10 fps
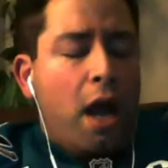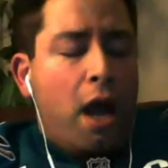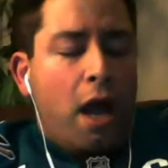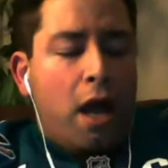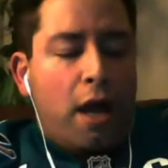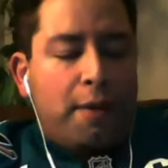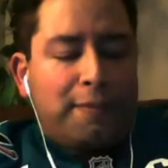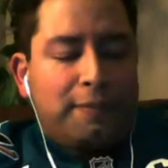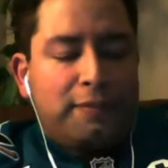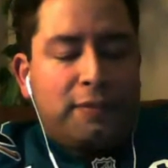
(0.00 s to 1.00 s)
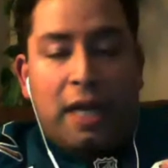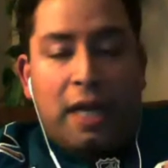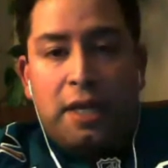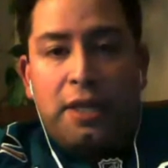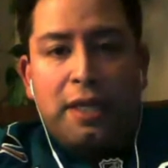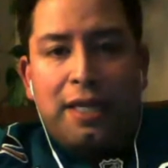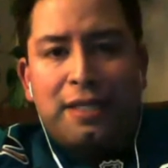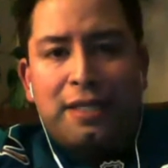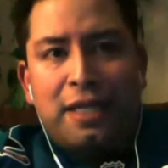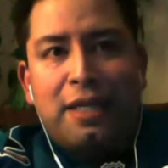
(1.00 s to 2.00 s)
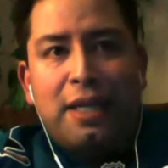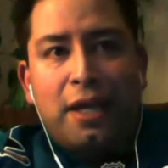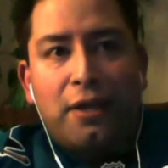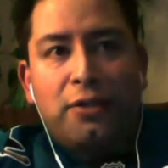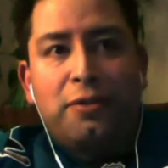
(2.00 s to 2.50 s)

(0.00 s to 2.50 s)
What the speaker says: Nothing against anything else,